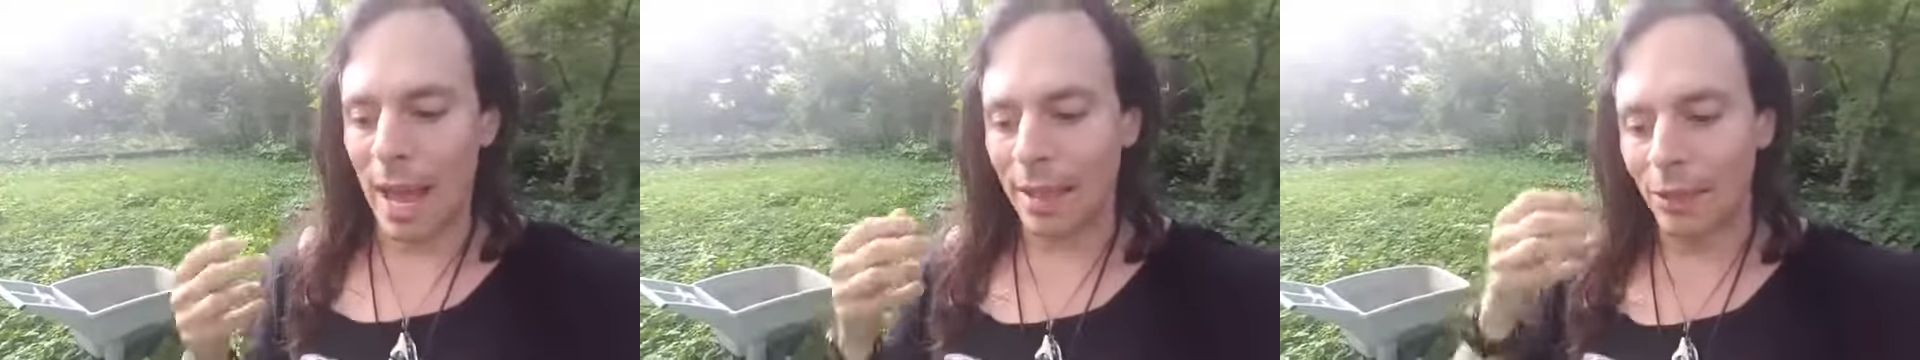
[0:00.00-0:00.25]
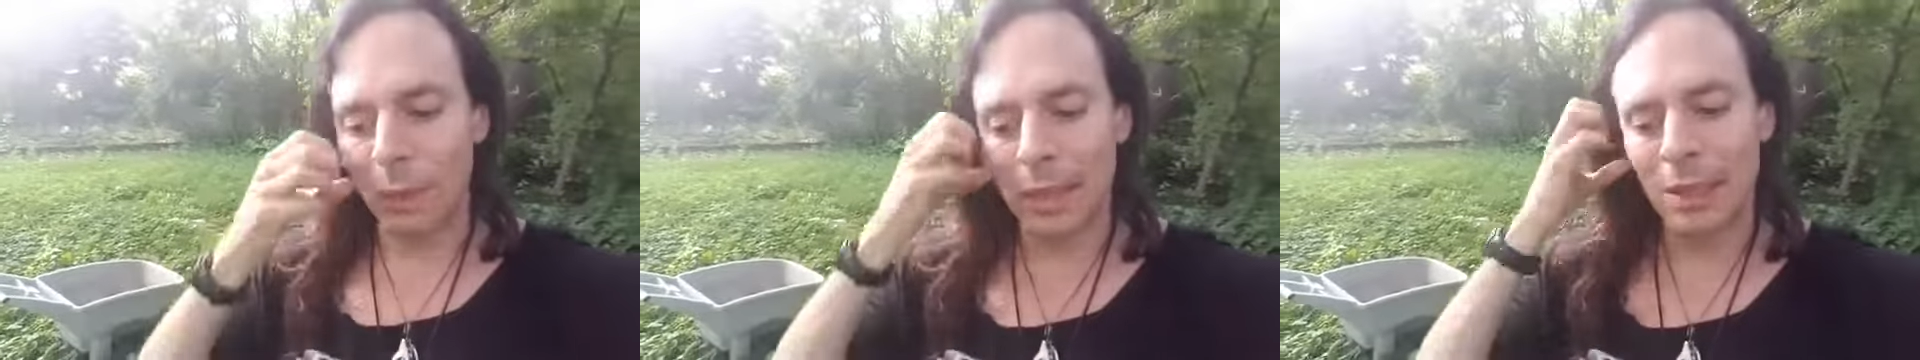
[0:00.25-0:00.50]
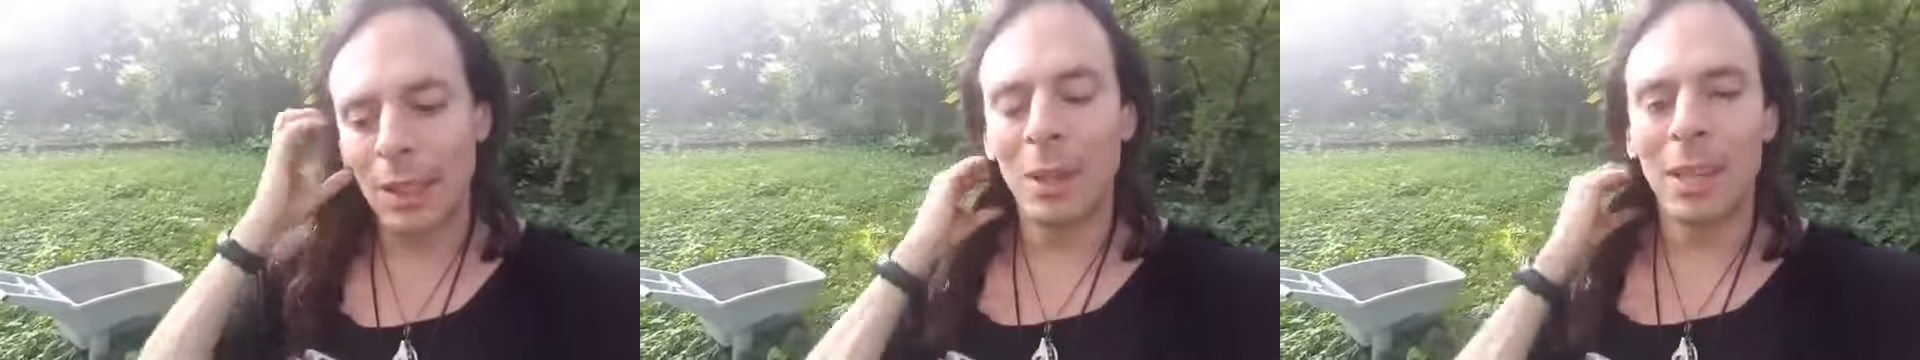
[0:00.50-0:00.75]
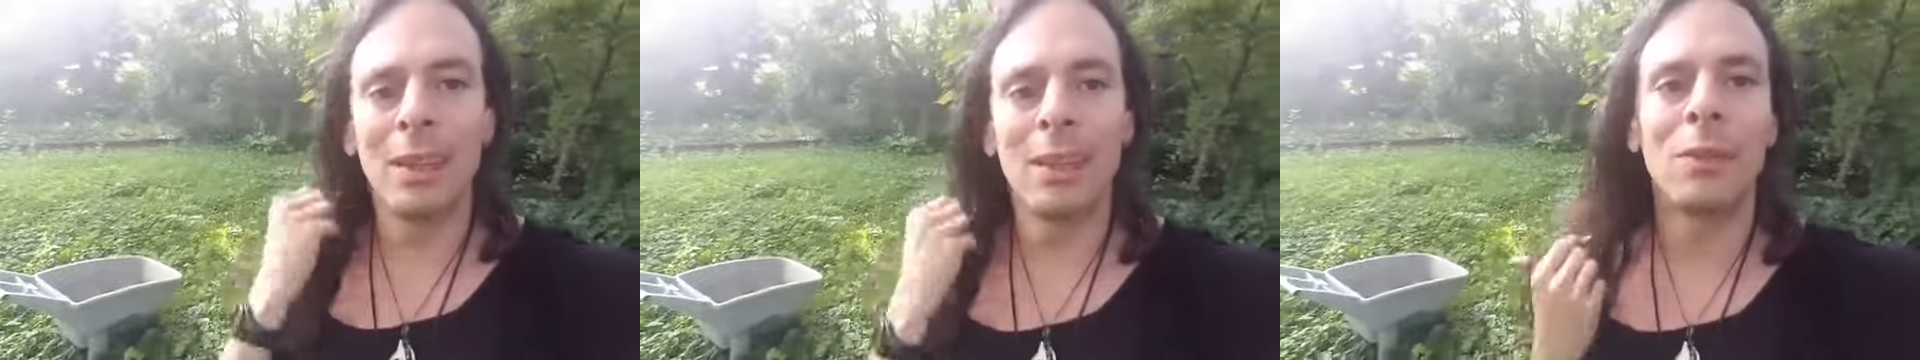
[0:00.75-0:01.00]
And the reason I'm
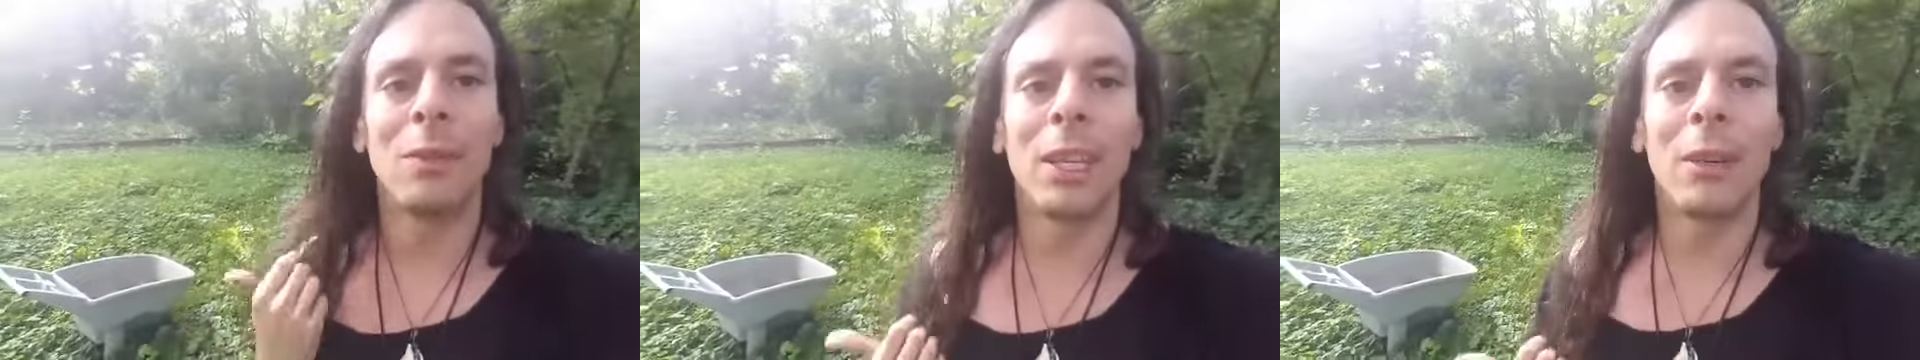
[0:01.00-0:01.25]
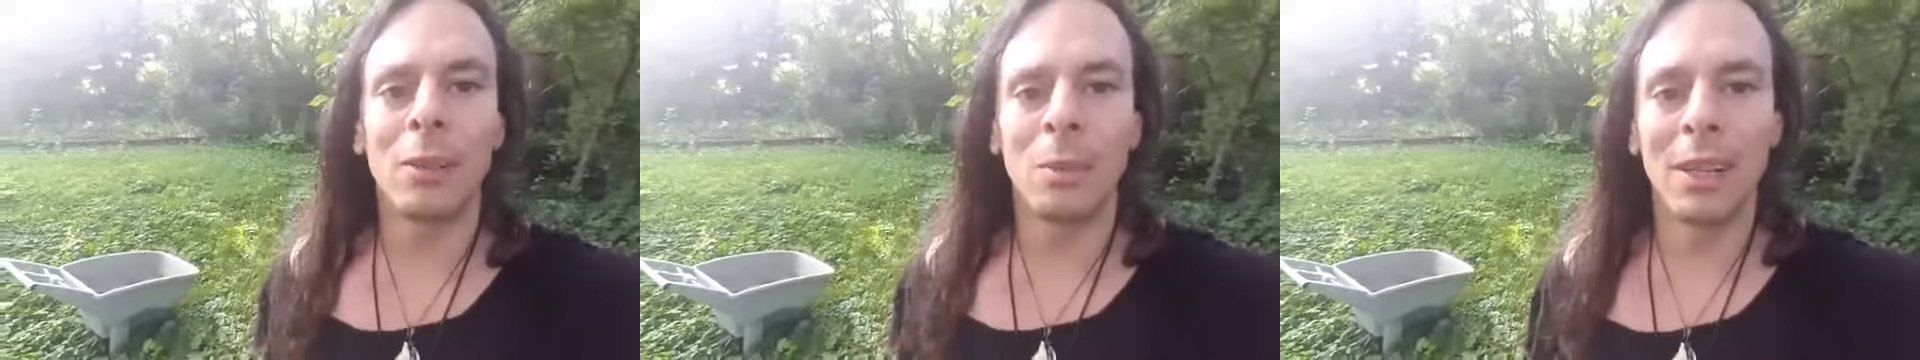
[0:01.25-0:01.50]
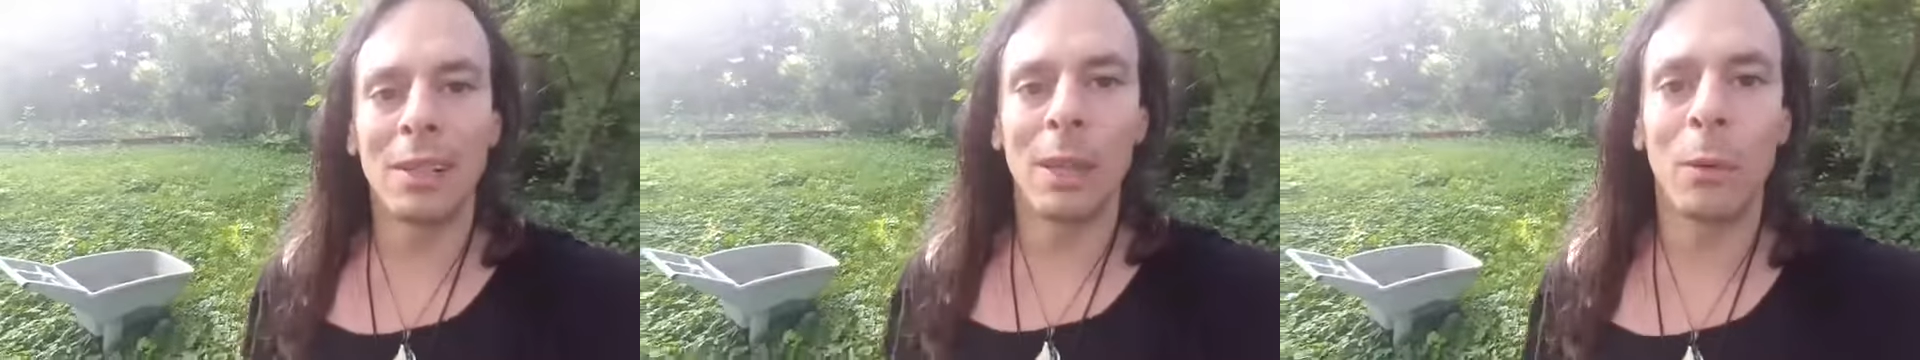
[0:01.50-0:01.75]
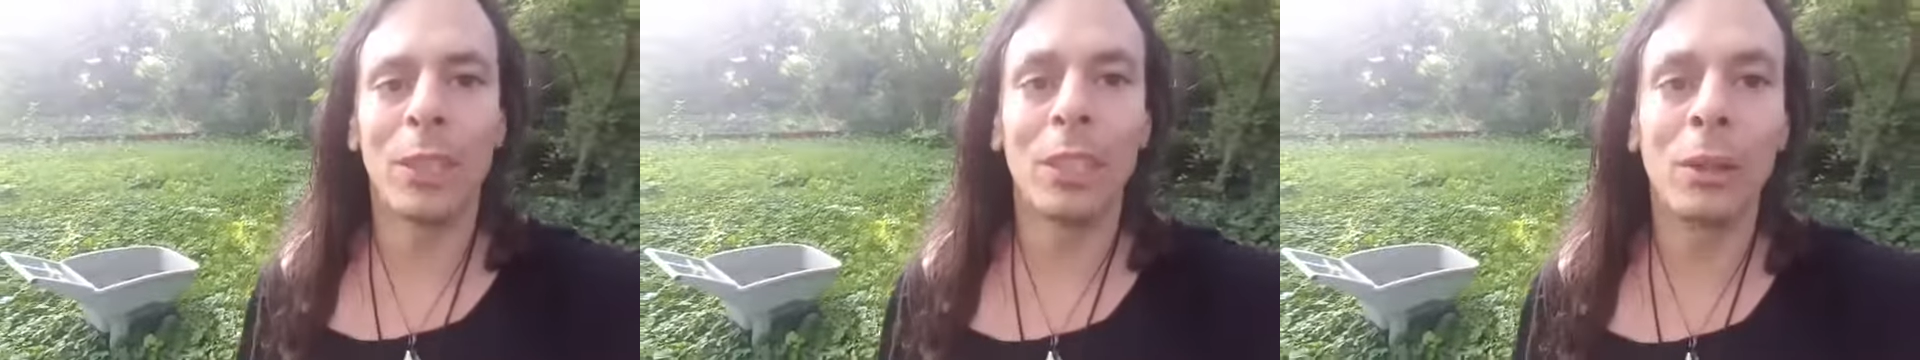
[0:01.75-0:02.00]
making this video is because
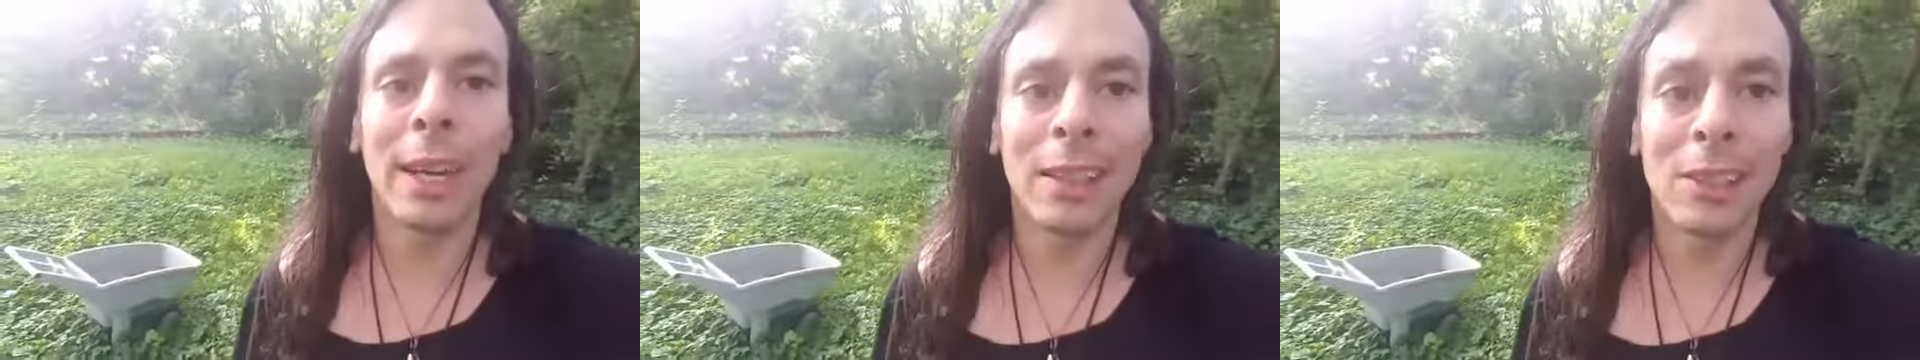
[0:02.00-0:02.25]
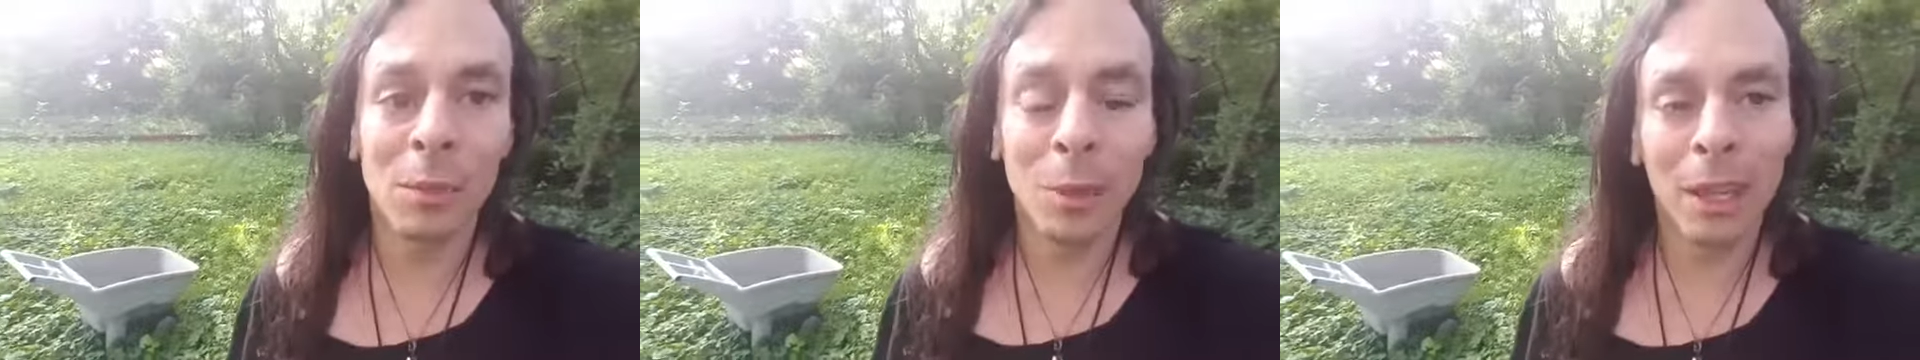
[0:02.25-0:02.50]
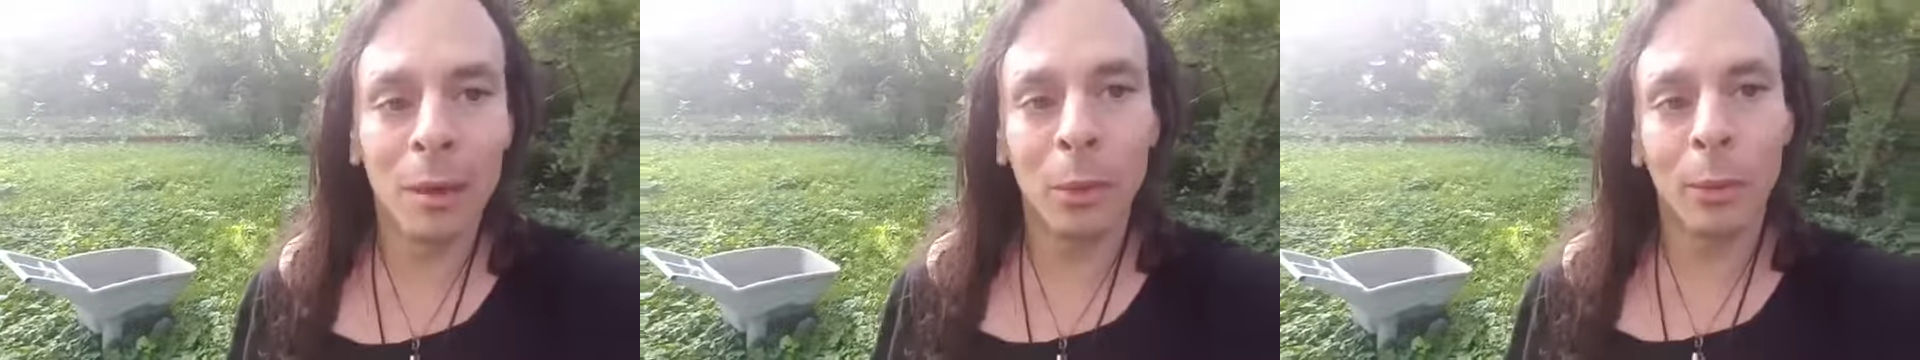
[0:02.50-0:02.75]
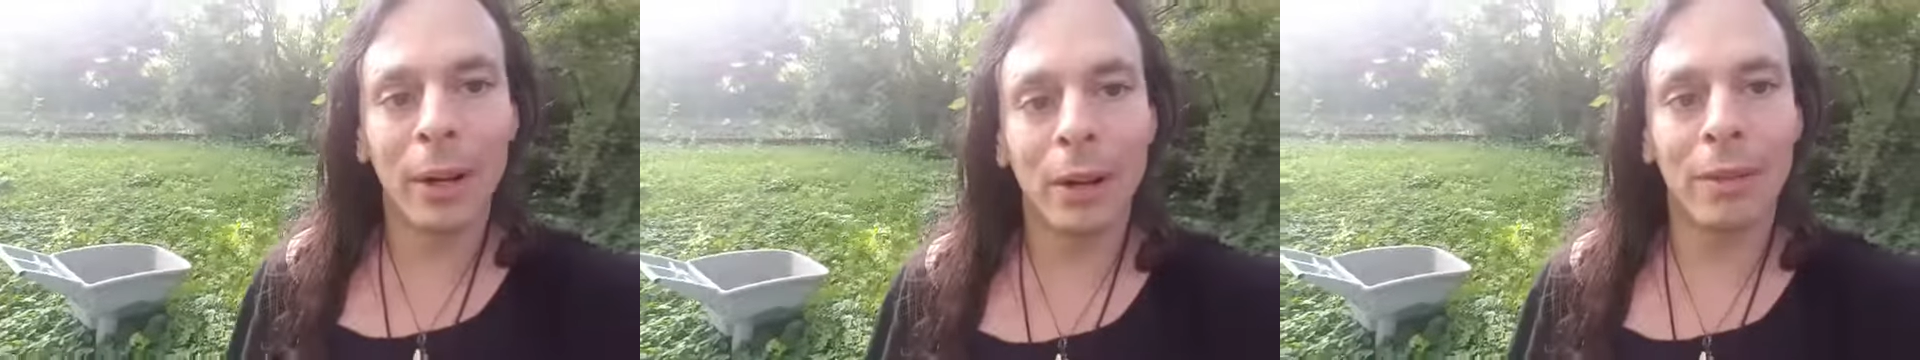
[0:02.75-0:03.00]
I want you guys to
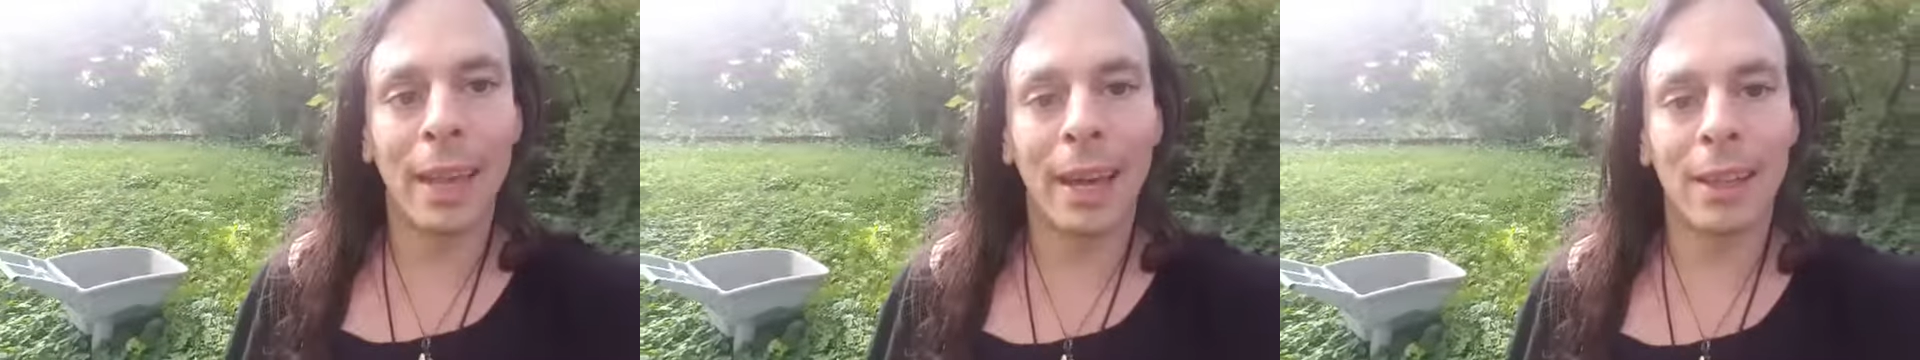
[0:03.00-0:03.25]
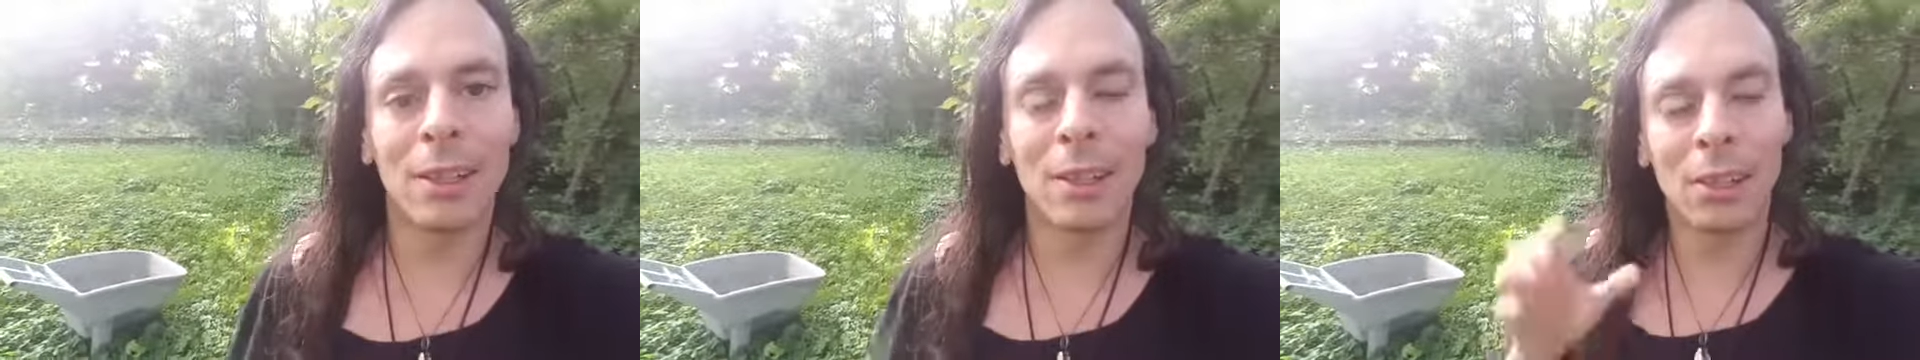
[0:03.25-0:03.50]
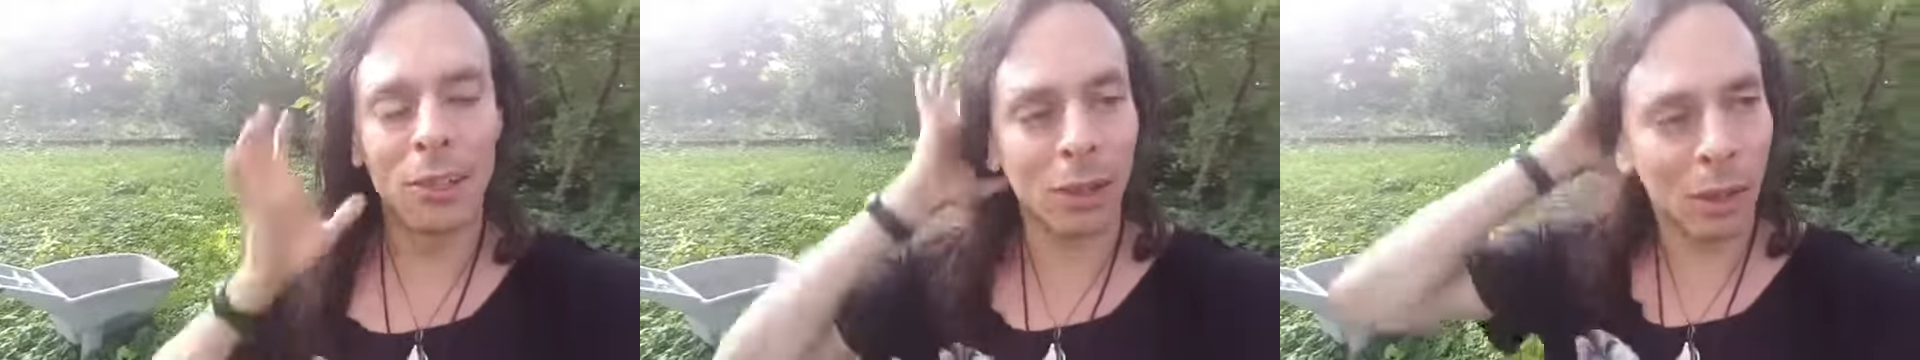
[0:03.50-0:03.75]
become aware of that and to